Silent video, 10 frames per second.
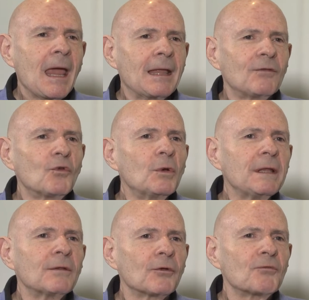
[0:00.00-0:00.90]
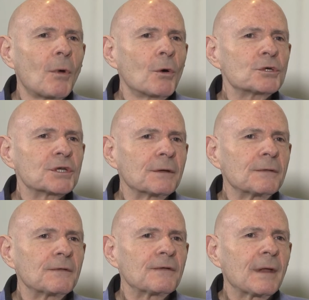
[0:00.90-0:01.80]
And tuning those
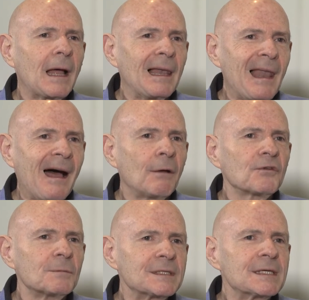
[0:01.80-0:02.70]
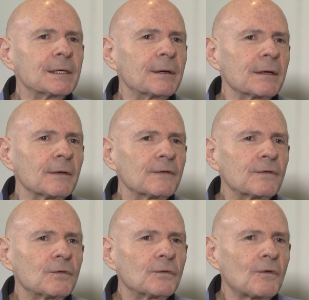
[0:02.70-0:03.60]
motions allows materials to